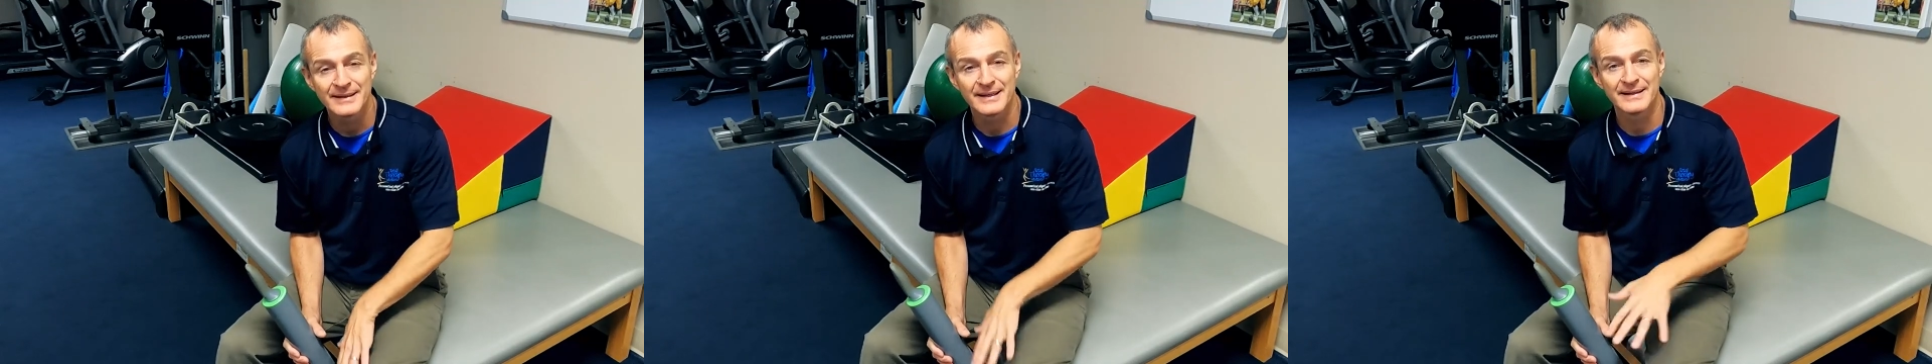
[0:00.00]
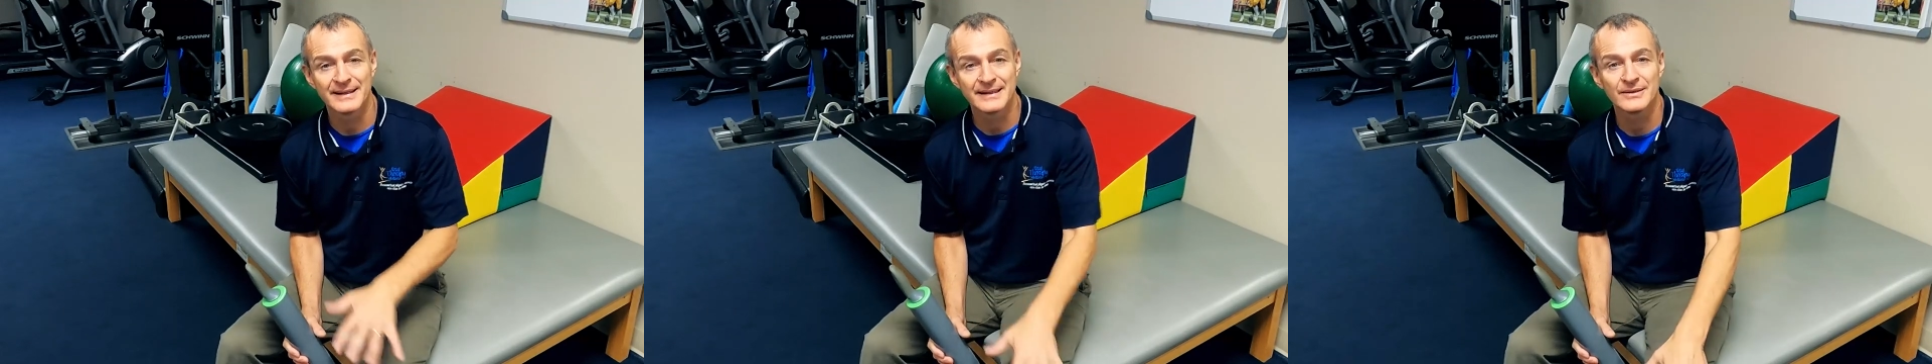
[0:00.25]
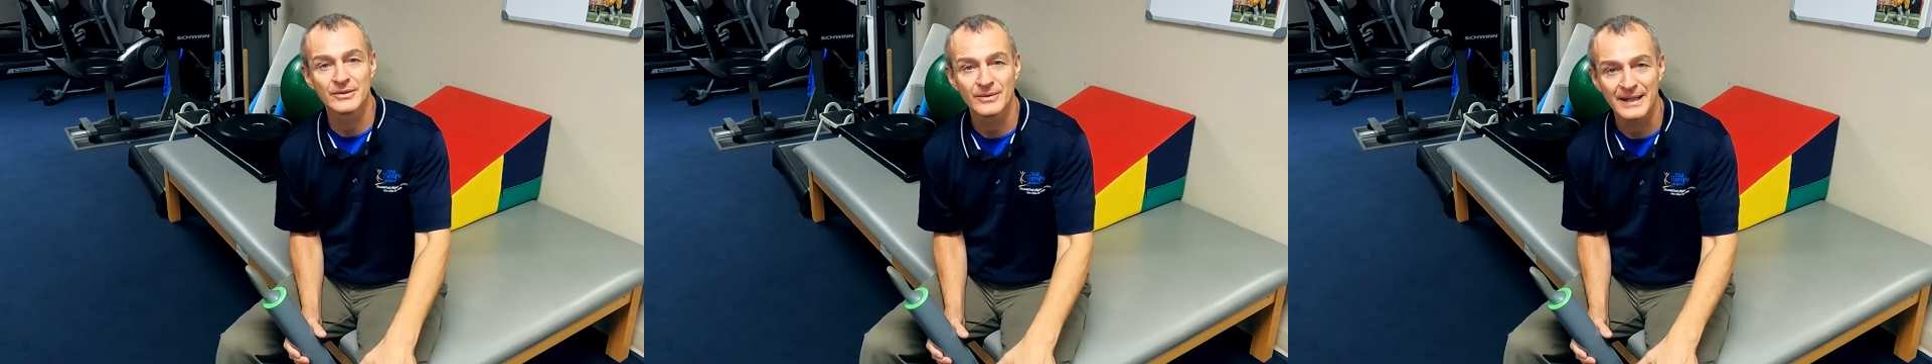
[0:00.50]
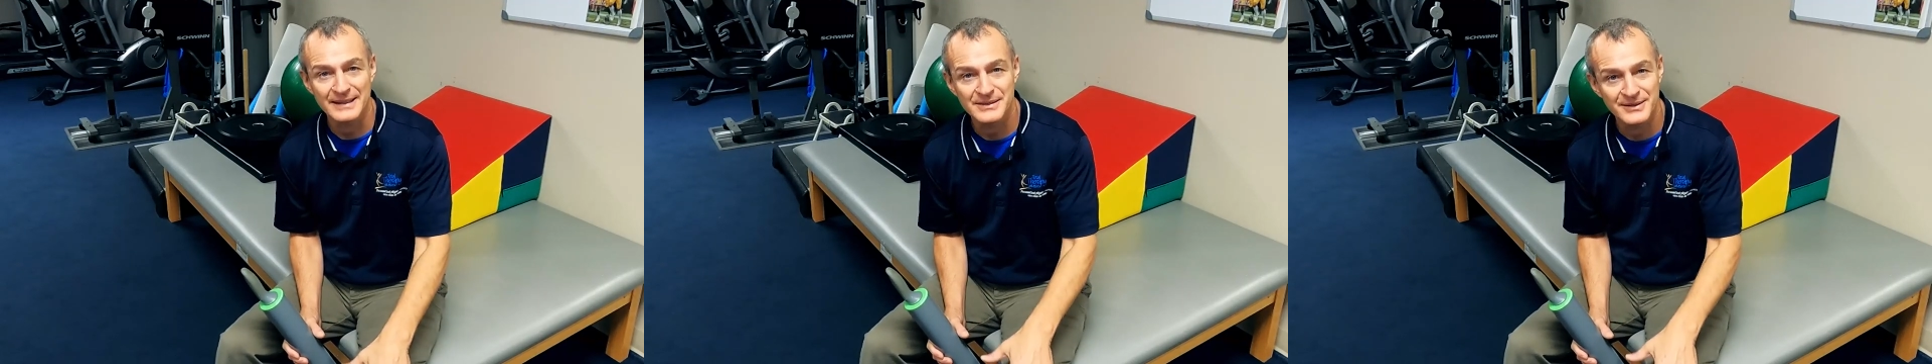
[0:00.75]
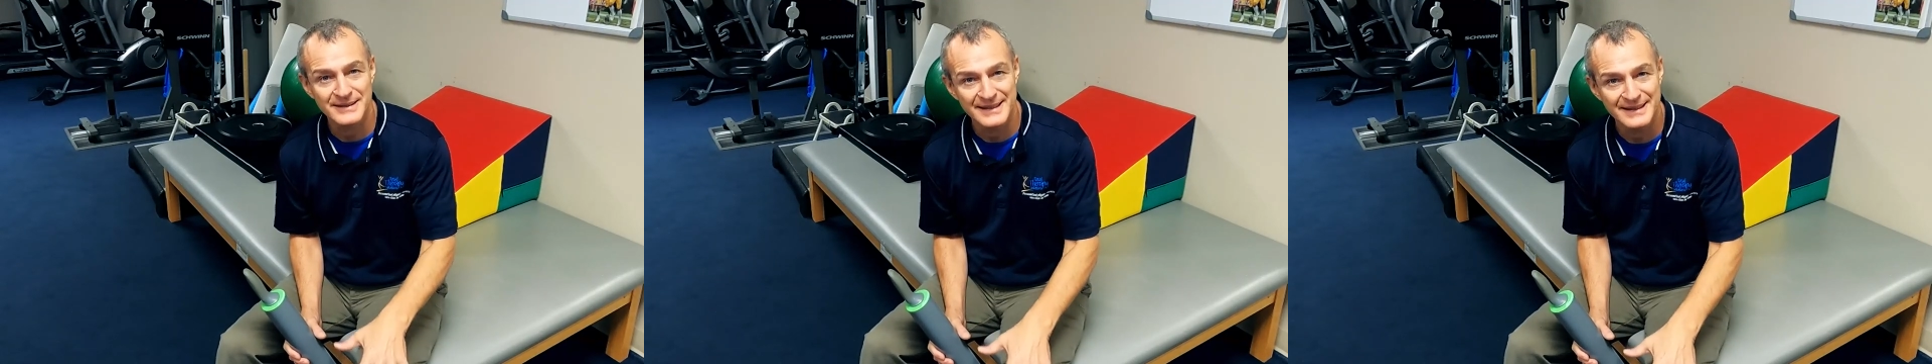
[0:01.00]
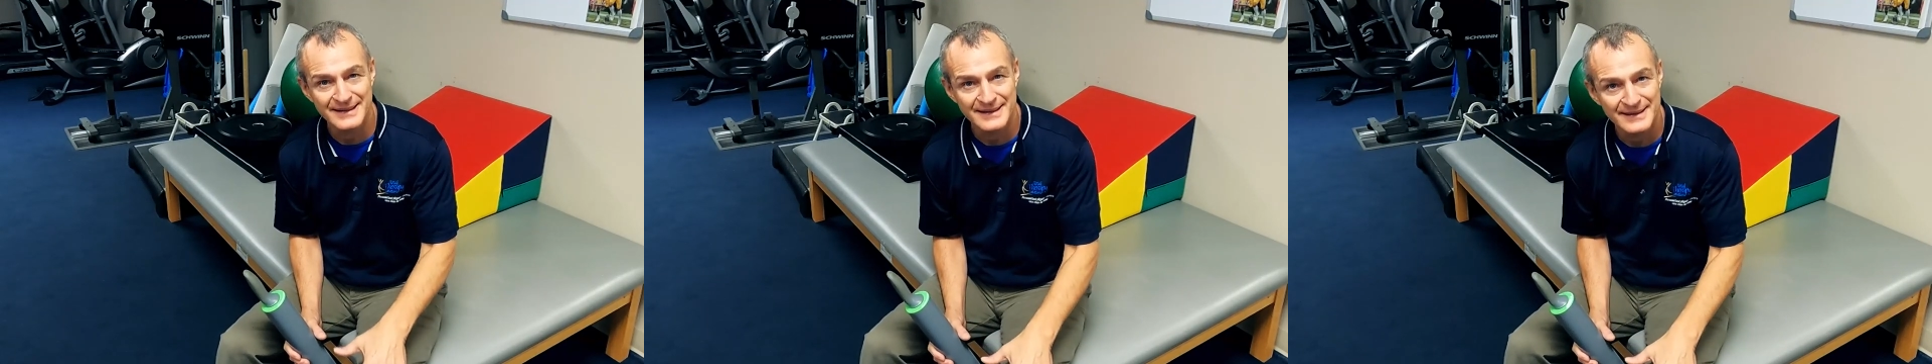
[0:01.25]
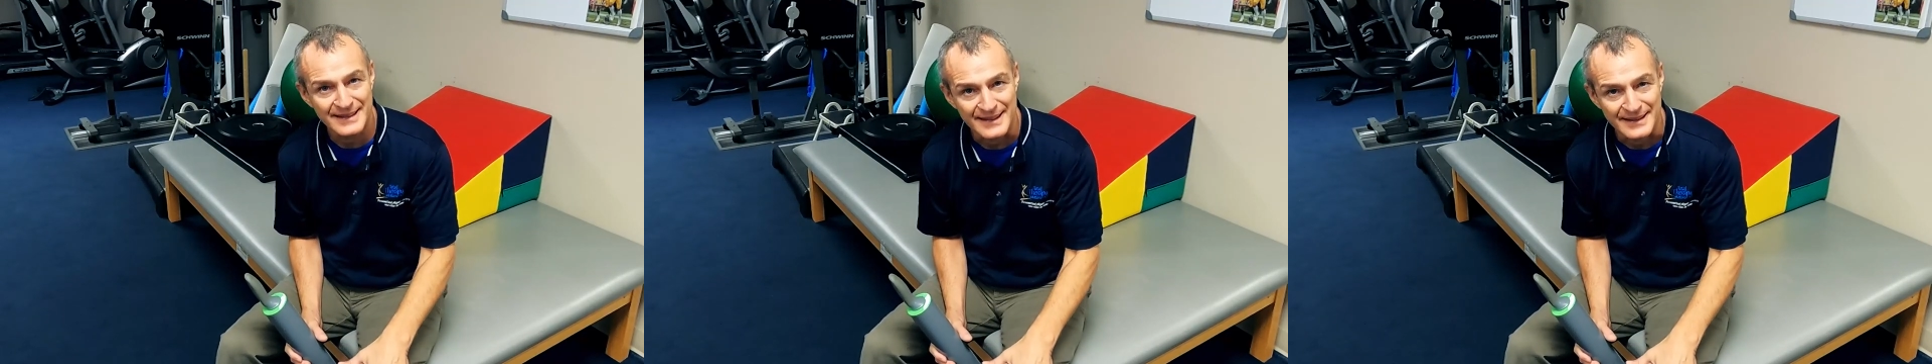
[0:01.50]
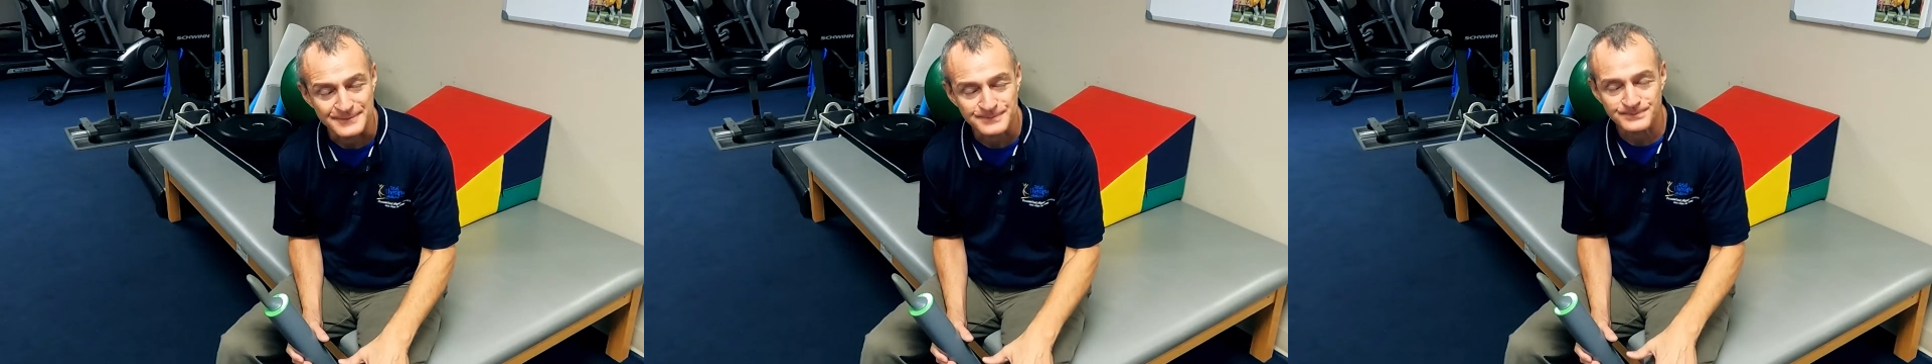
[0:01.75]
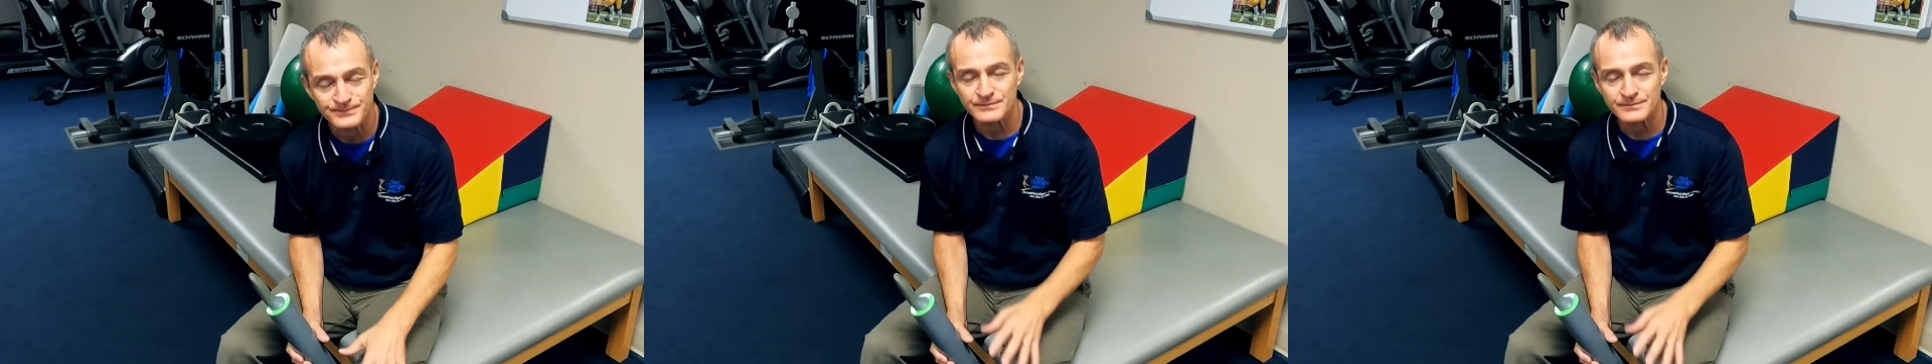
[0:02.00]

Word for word: than they do actually in the knee.